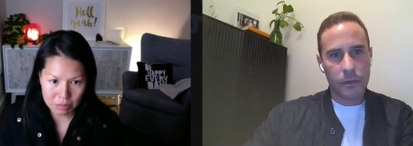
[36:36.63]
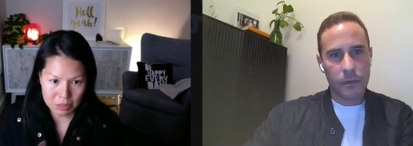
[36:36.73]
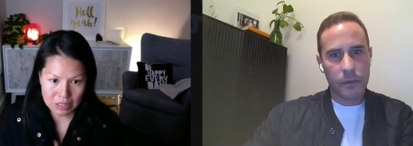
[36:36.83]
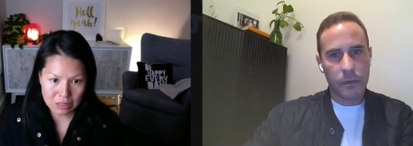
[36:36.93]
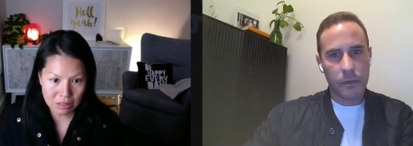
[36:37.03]

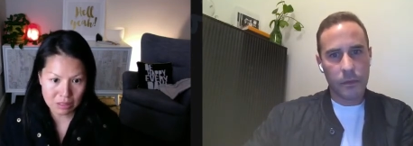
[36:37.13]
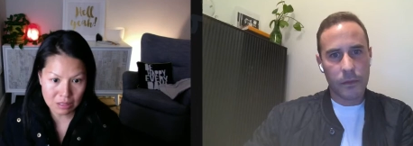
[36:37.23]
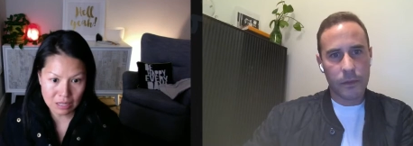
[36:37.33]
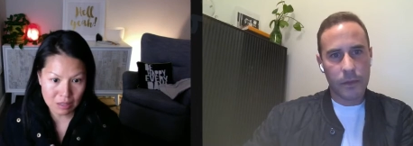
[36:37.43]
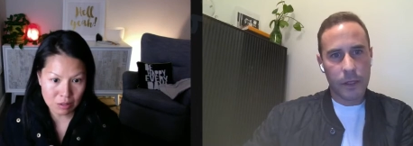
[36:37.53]
Speaker 1: particularly
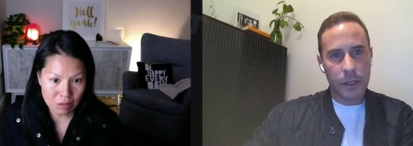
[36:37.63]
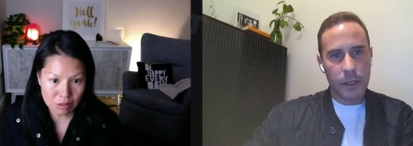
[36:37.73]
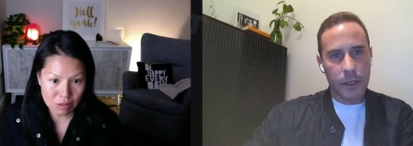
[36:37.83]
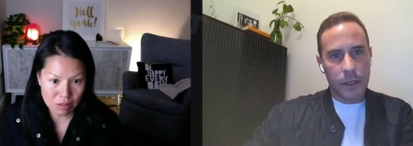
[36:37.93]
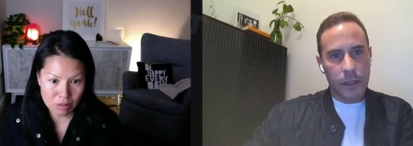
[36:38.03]
tend
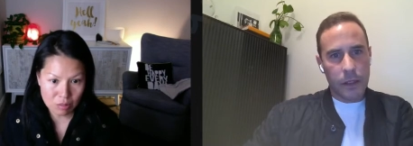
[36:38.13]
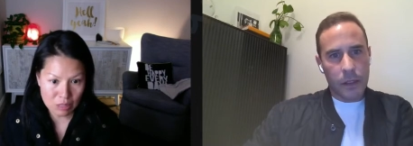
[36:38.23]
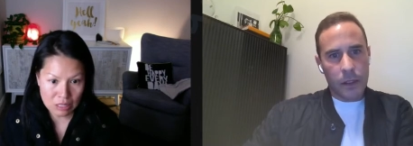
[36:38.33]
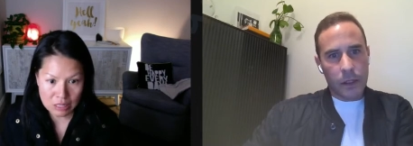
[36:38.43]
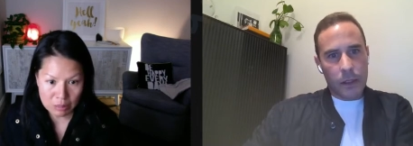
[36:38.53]
to
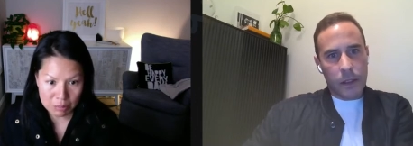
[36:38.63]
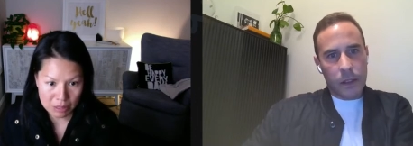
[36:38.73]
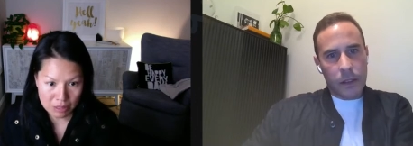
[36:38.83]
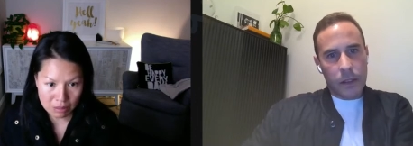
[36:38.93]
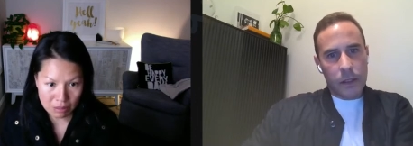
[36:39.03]
really
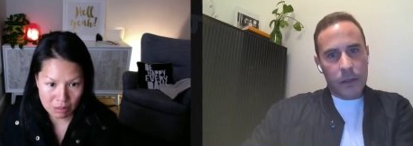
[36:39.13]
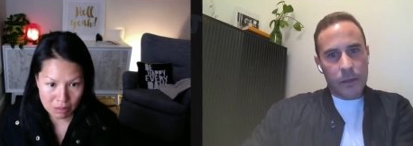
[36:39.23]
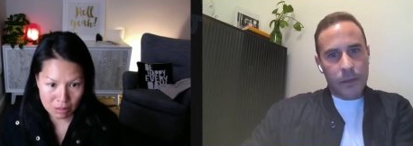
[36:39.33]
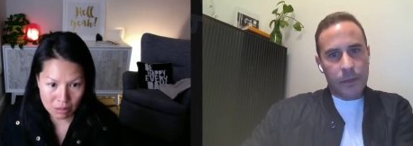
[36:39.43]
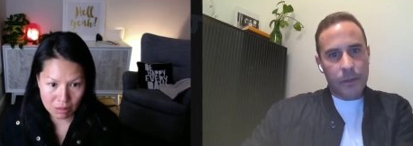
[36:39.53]
be
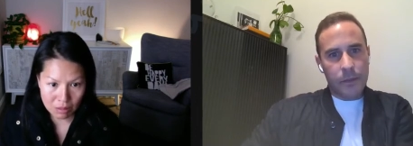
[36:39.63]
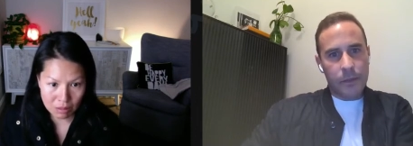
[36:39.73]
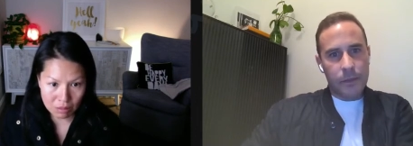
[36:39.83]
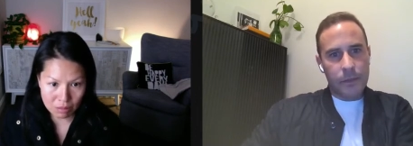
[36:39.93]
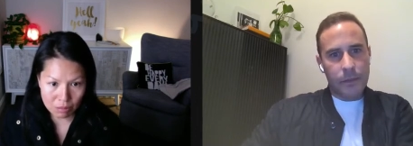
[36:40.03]

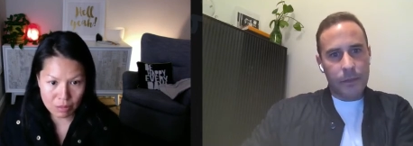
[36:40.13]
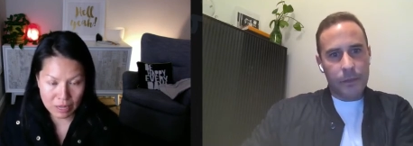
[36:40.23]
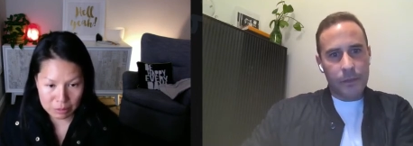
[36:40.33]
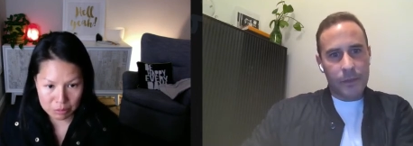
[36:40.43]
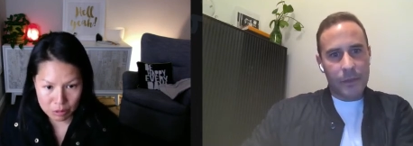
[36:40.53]

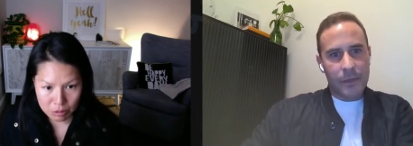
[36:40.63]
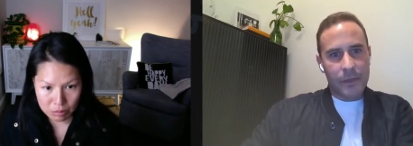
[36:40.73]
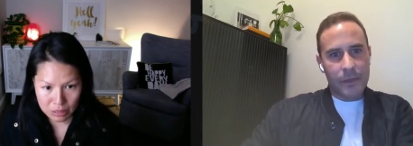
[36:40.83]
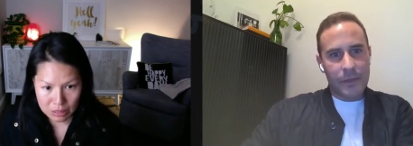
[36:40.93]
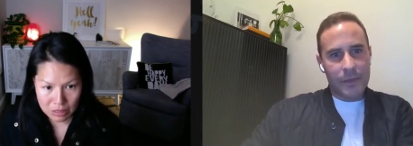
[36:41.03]
rattled
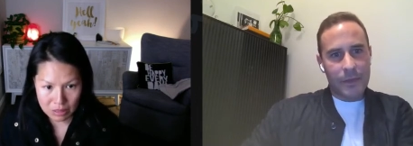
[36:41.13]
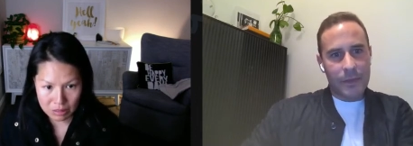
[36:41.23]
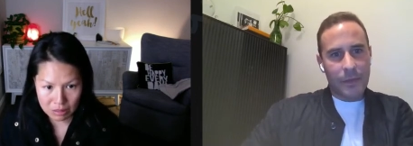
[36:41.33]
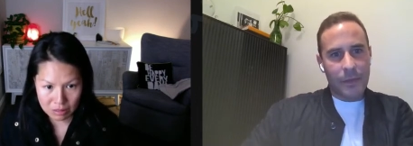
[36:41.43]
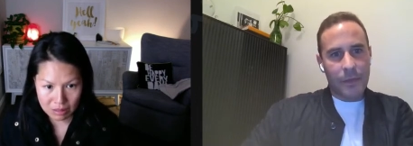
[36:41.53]
too
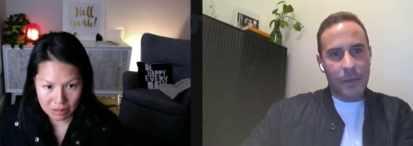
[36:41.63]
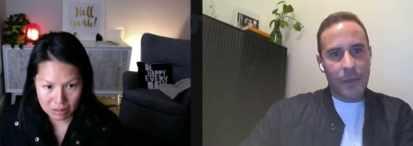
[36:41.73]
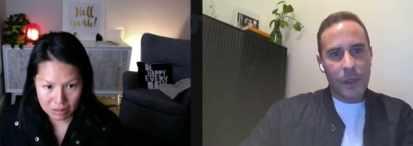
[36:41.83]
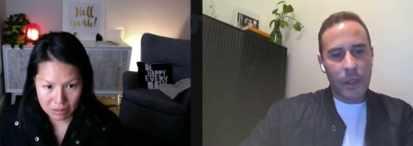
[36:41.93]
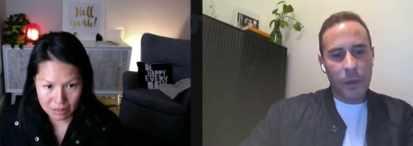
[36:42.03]
much it
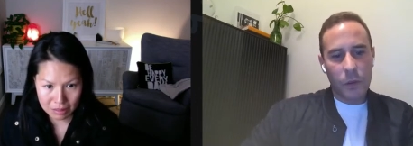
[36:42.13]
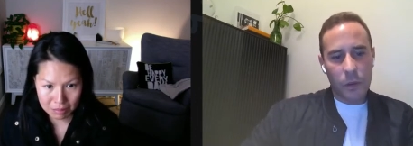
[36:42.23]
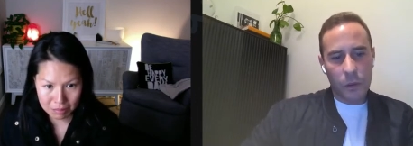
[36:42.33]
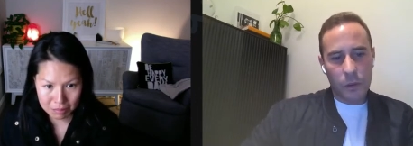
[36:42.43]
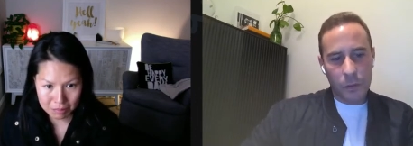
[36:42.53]
doesn't seem
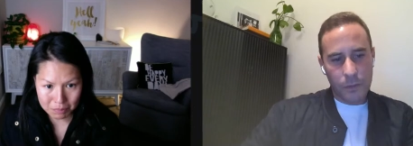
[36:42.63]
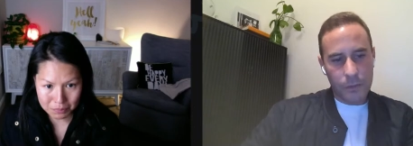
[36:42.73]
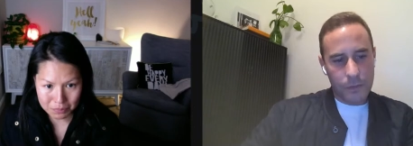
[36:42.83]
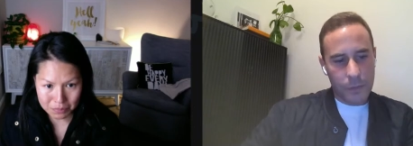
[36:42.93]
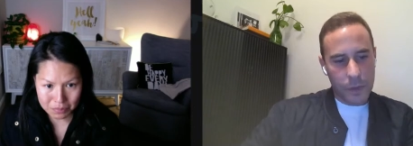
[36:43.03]
Speaker 2: well
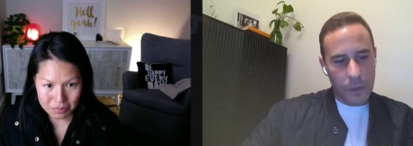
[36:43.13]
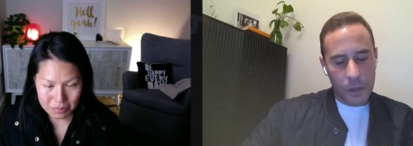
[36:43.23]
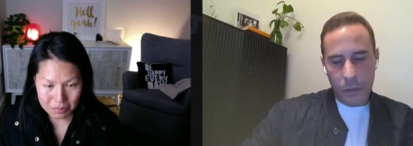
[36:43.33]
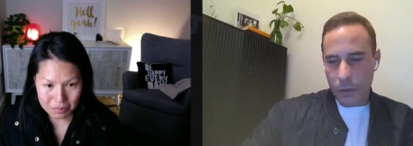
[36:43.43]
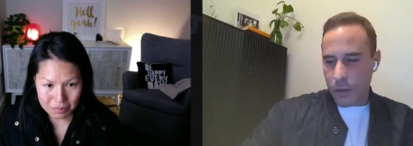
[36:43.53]

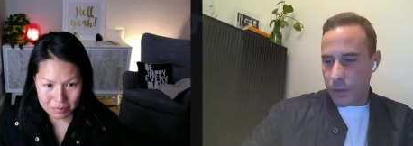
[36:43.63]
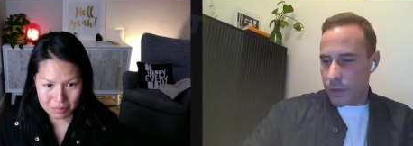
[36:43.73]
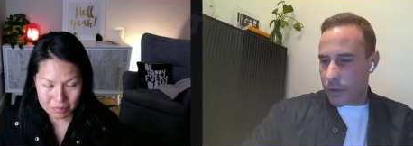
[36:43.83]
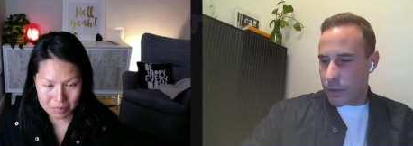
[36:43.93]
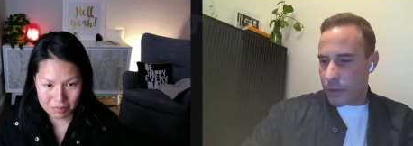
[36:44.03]
you
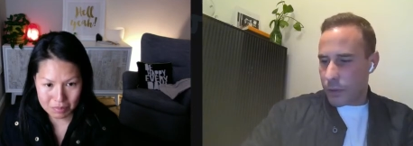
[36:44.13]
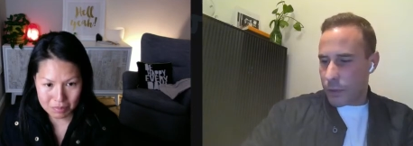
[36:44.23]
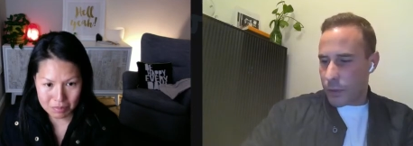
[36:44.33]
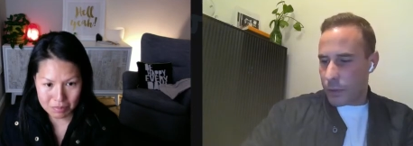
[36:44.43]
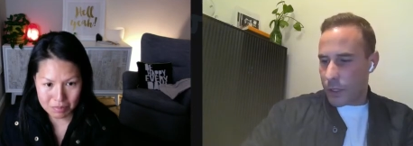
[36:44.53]
wouldn't you
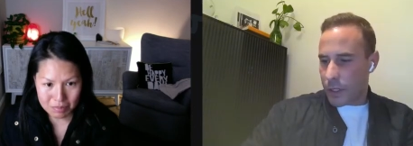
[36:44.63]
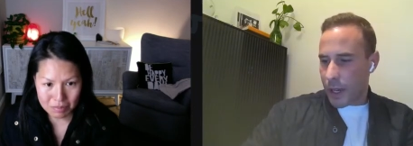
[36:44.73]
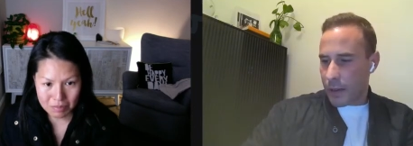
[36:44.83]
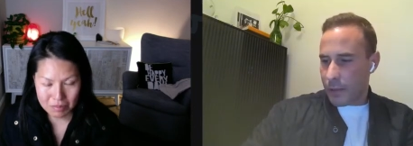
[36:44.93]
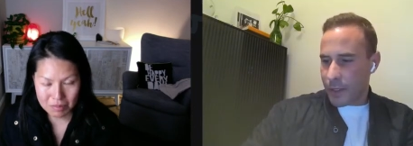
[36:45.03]
wouldn't want to be
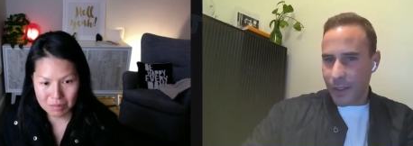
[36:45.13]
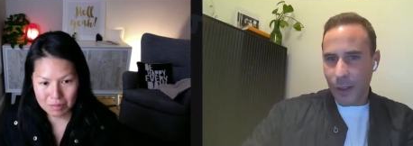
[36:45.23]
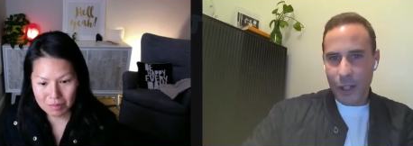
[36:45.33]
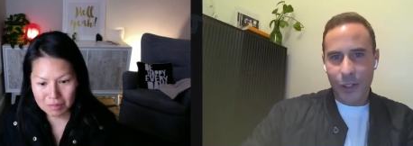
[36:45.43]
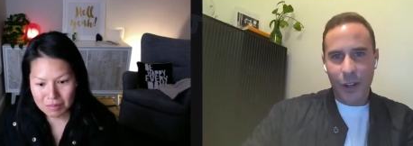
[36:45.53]
um, in the
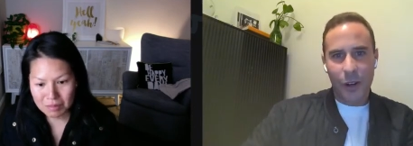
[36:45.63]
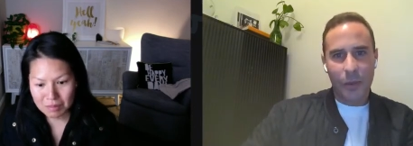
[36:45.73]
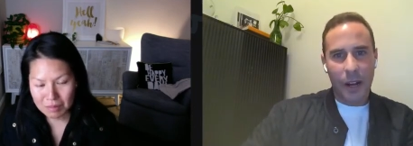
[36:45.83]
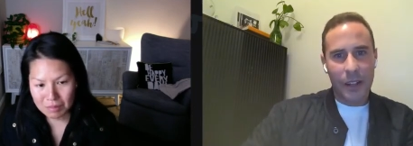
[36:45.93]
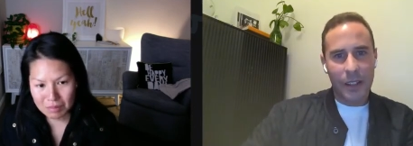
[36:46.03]
luxury home
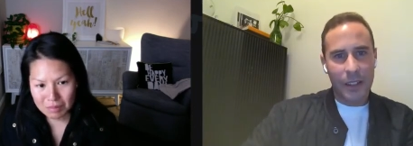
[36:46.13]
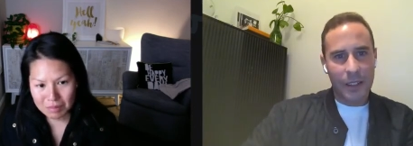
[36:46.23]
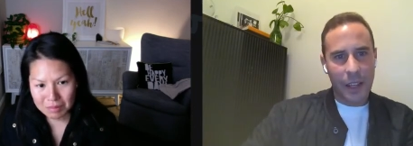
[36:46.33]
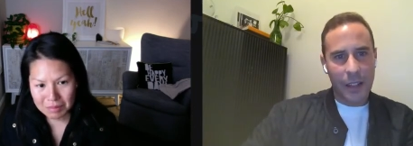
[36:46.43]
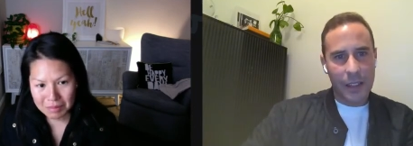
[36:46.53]

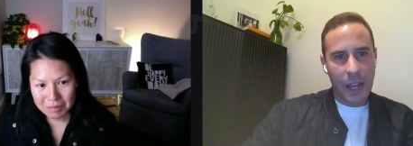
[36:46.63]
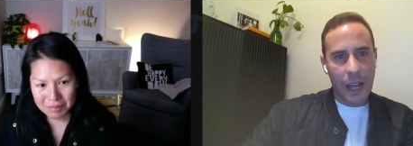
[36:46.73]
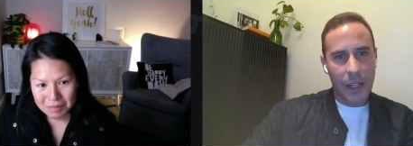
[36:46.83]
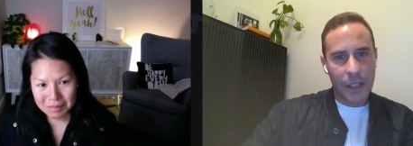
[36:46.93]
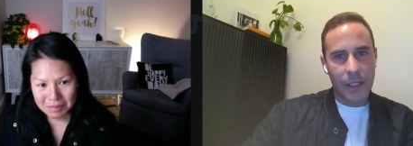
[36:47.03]
market and
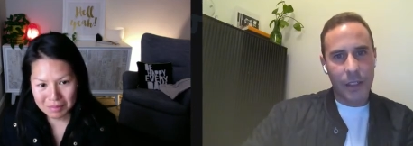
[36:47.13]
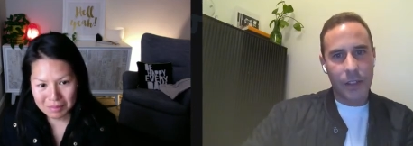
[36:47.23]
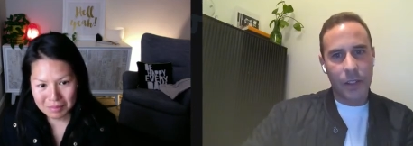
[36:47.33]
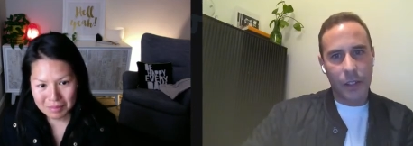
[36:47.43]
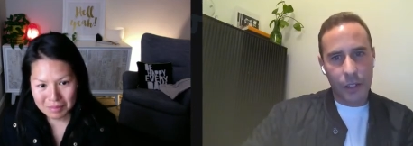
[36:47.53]
targeting
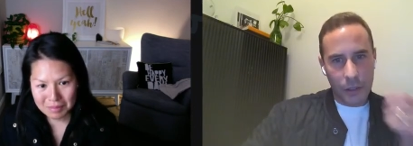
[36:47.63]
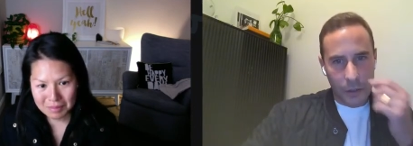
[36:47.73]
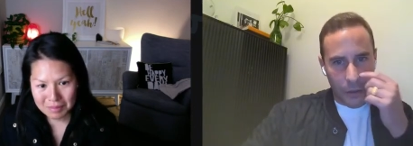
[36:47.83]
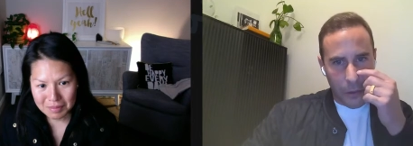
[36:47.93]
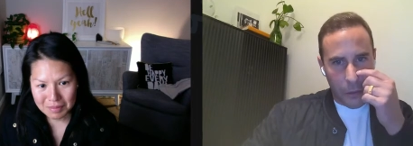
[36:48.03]
you know
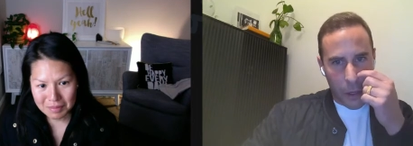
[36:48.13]
the